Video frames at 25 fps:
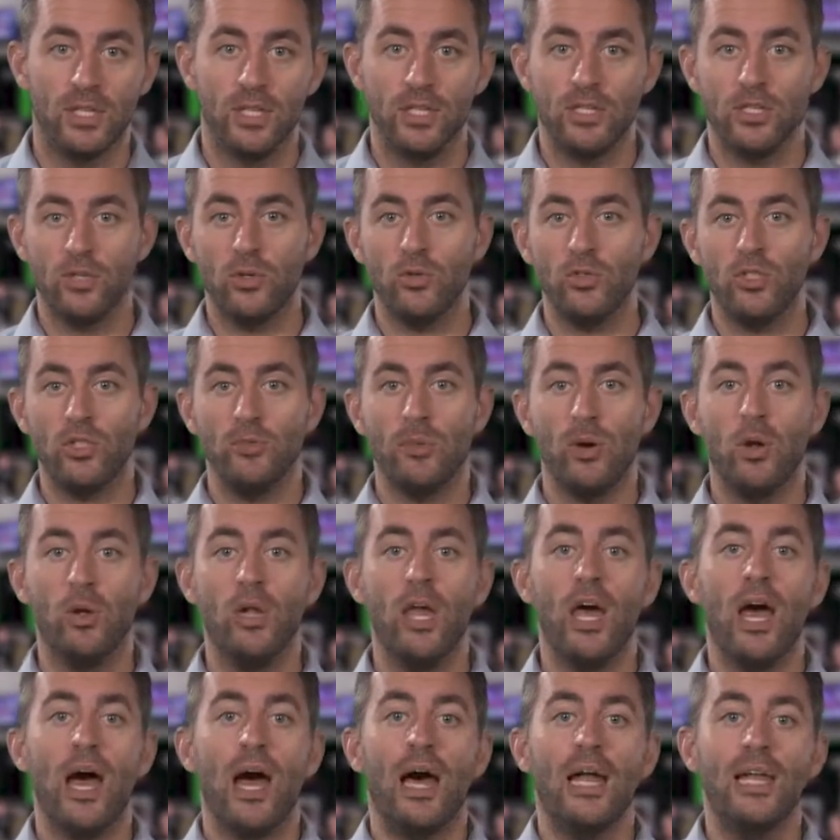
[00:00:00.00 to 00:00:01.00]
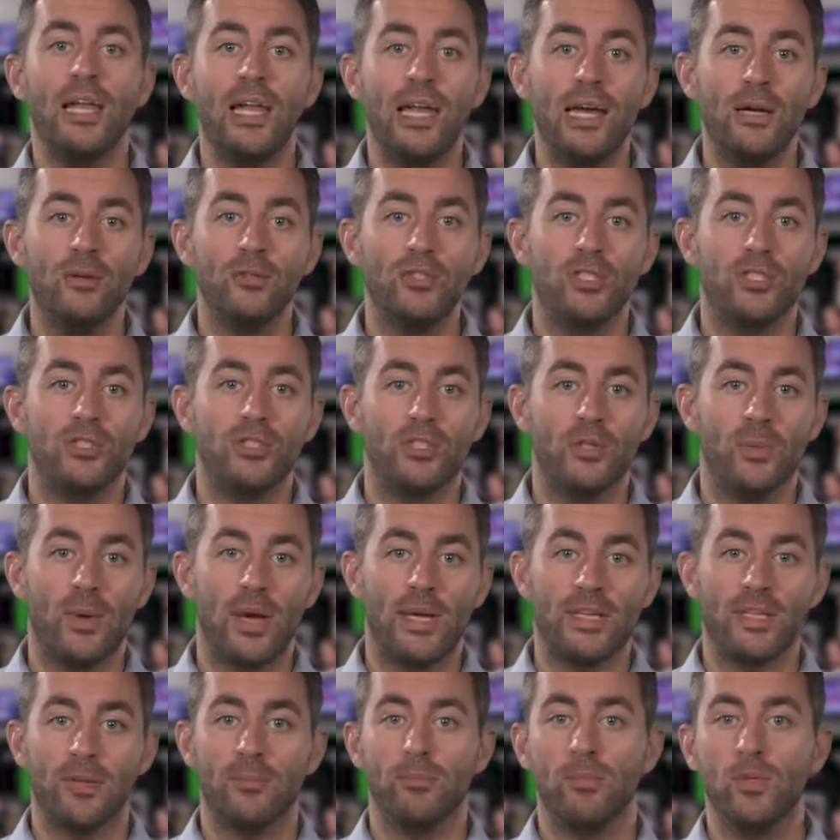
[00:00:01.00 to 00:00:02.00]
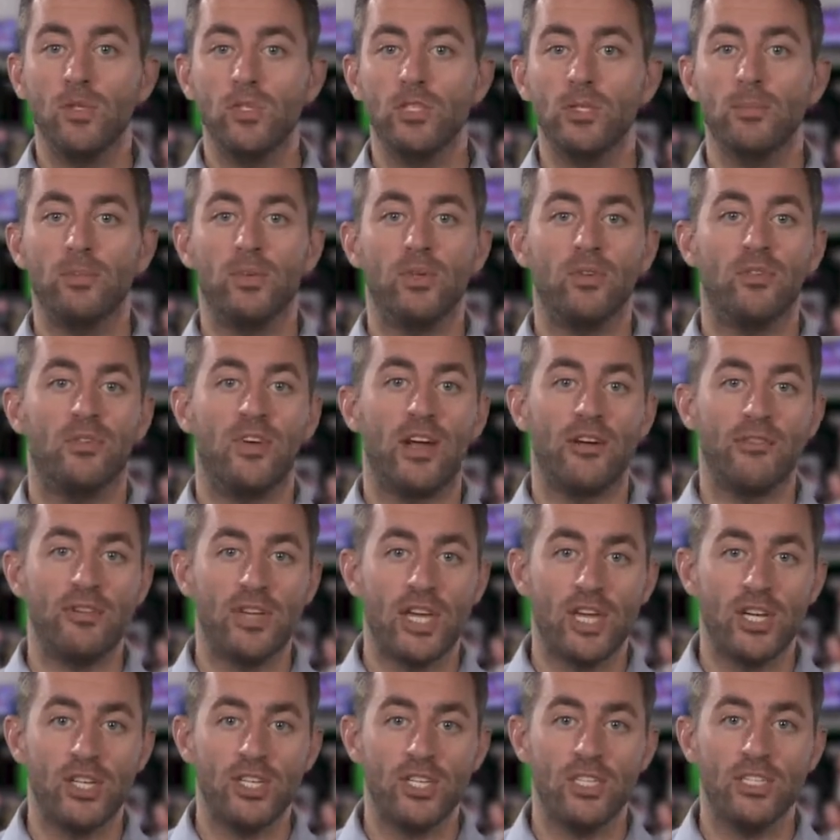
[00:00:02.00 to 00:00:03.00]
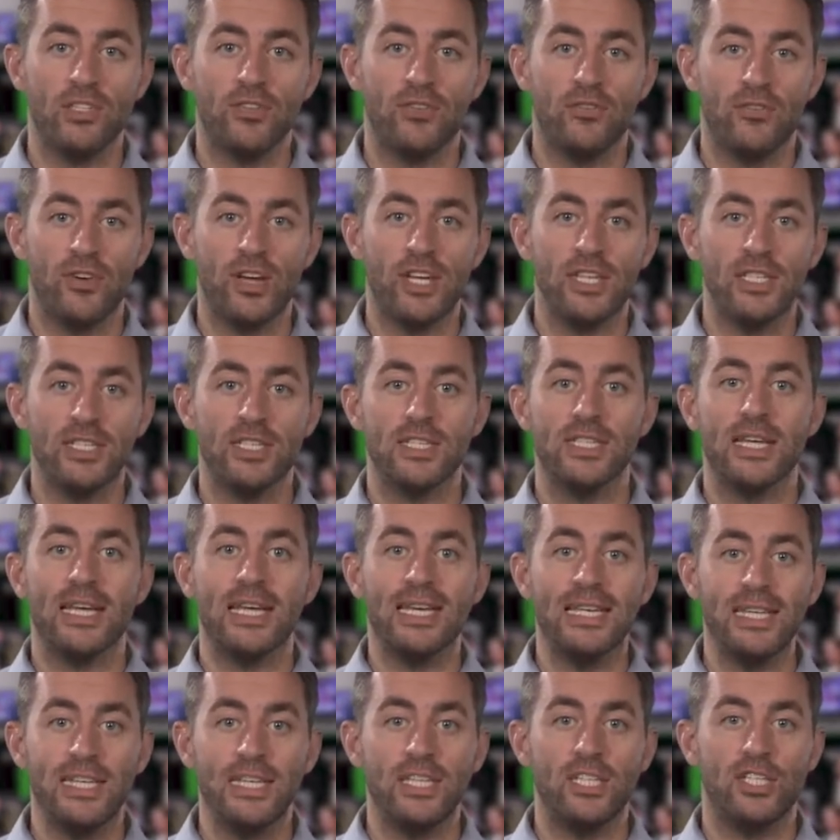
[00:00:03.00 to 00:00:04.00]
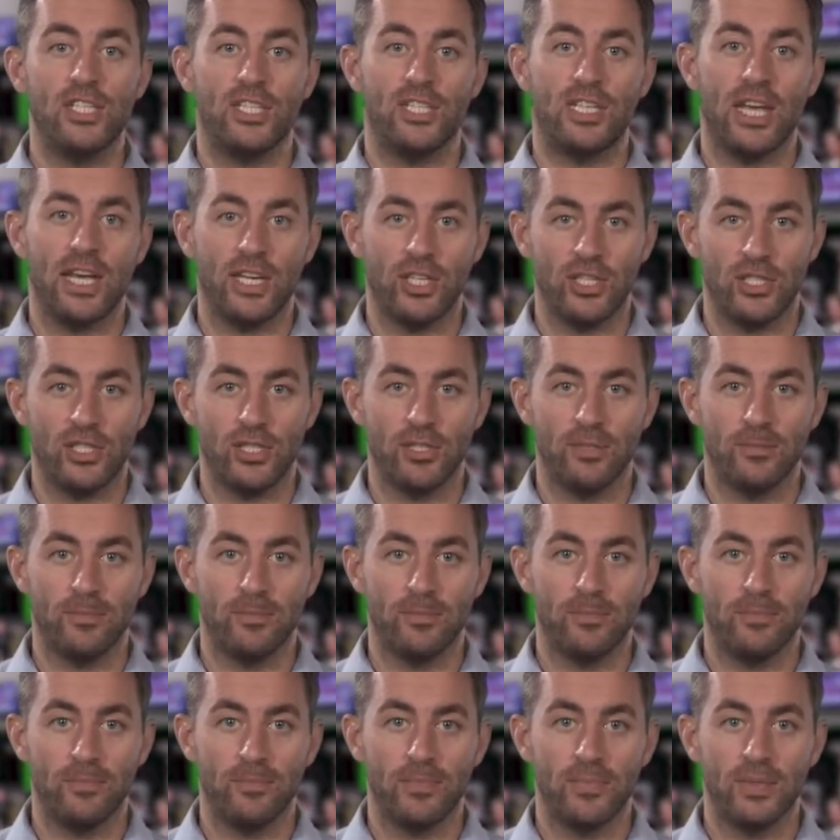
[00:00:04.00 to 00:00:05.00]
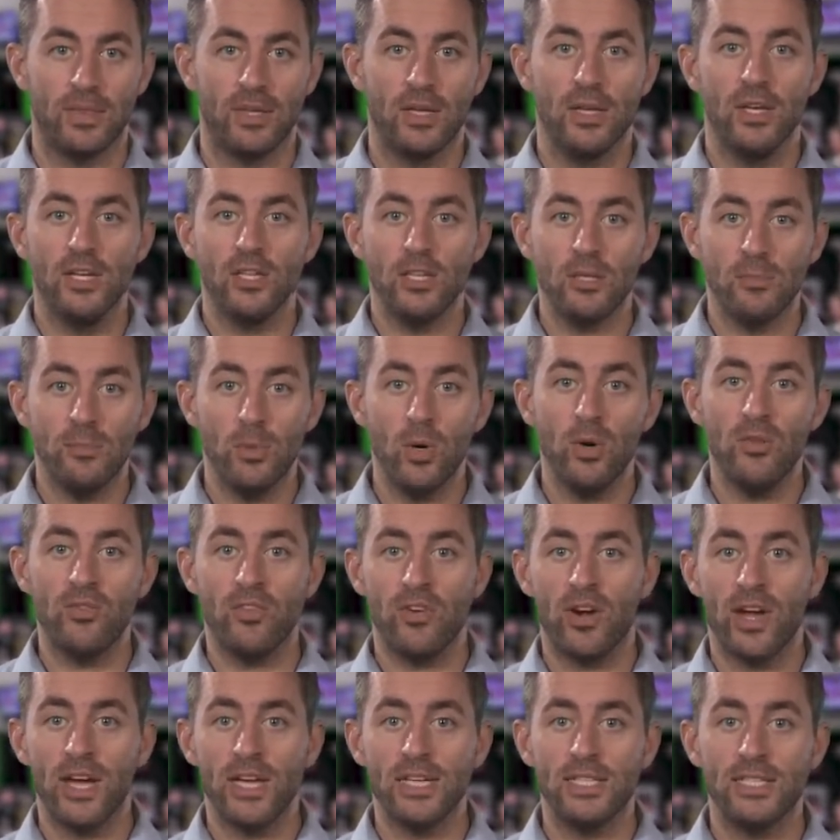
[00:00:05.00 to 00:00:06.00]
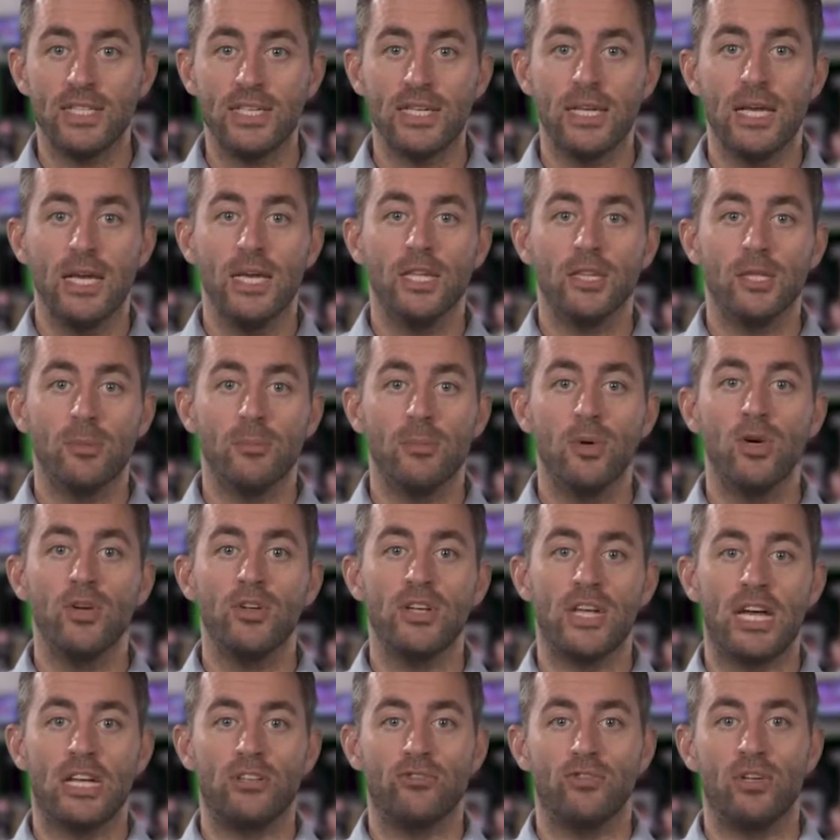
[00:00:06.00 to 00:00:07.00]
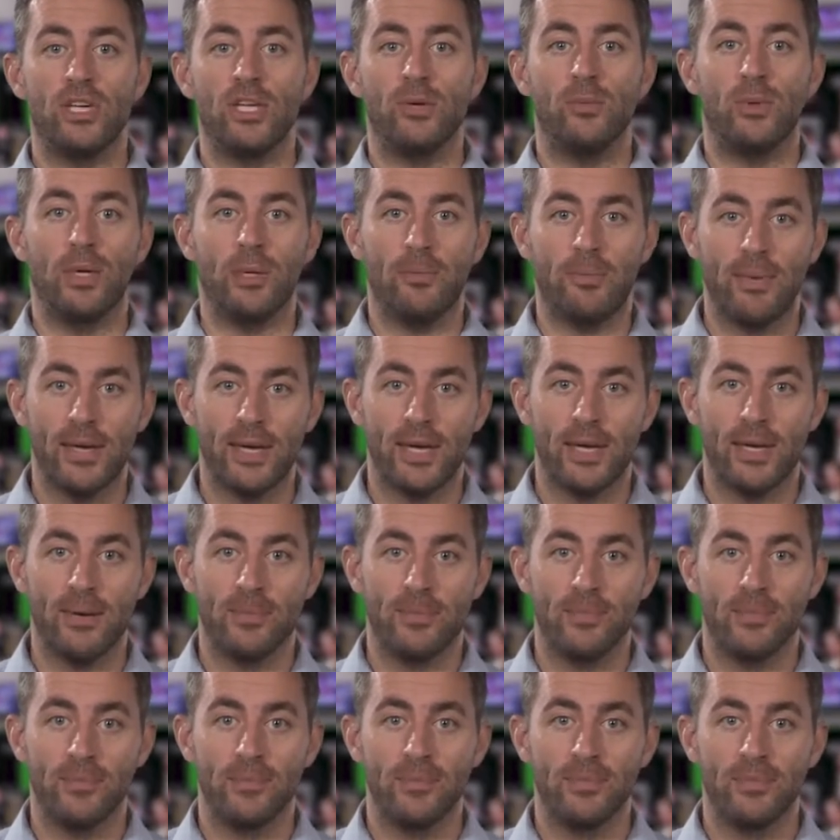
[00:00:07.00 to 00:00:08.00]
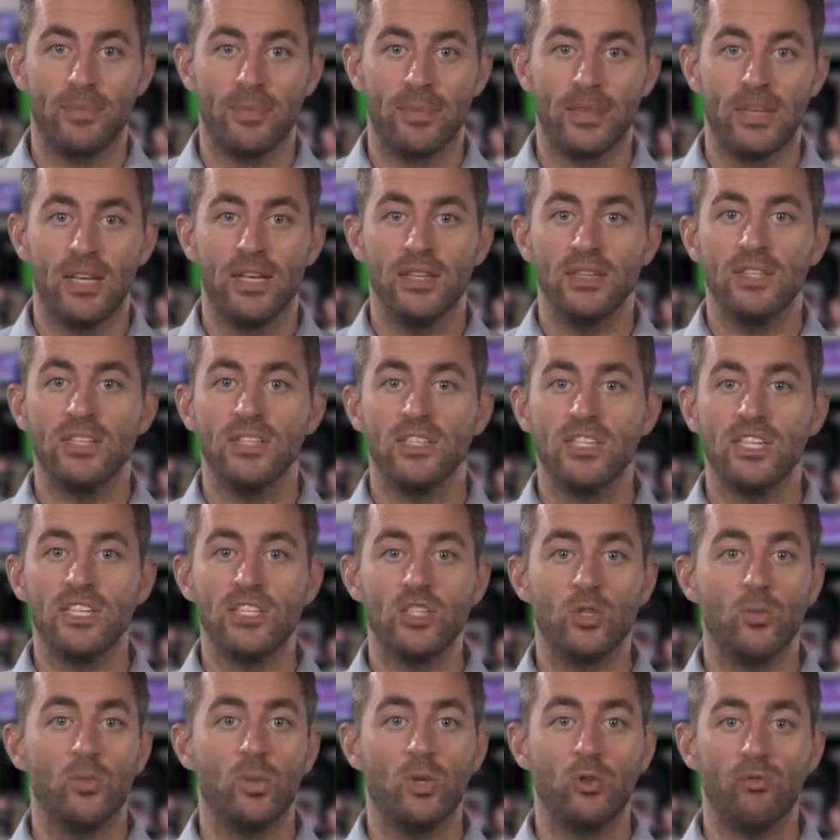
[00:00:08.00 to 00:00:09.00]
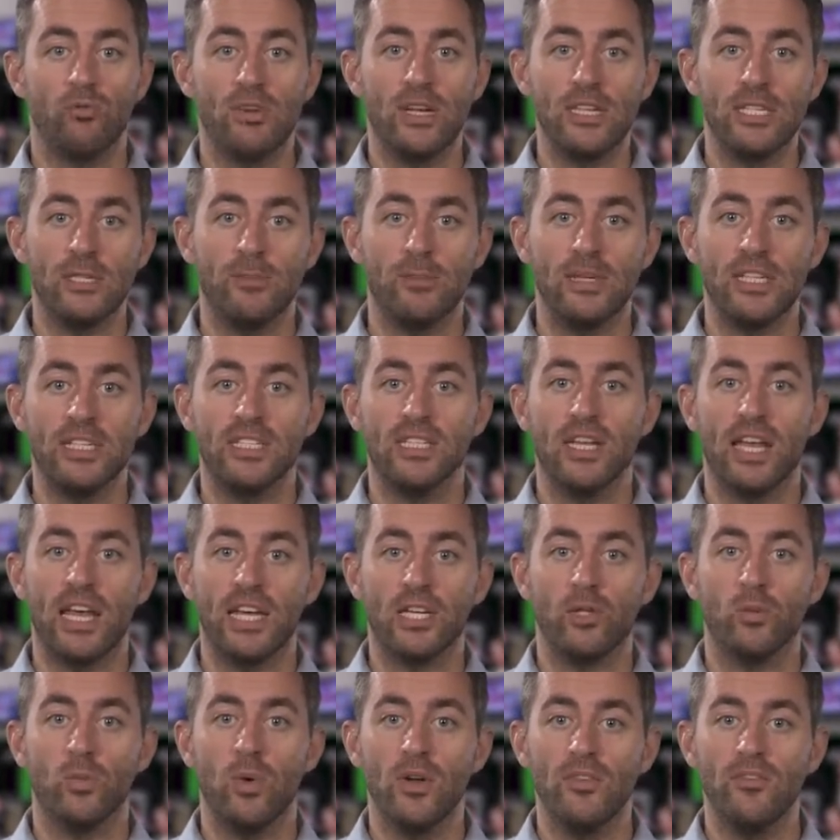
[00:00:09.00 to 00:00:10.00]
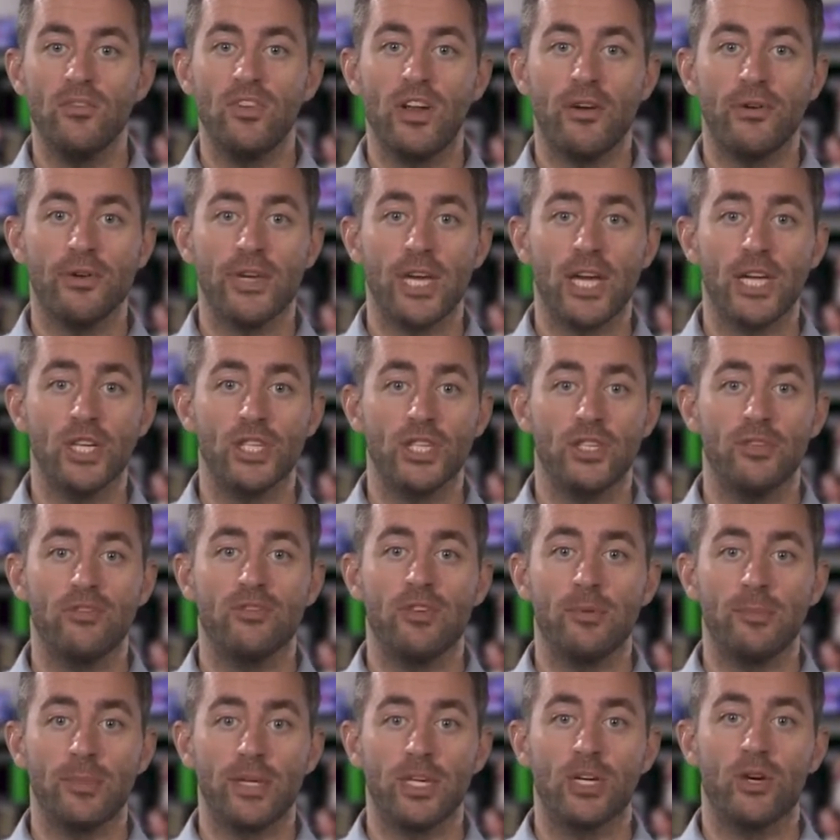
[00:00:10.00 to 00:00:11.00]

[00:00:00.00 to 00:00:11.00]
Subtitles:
SocioMole allows you to add multiple variations of phrases in each section. The more variety, the more natural it will appear. The system will randomly select one variation from the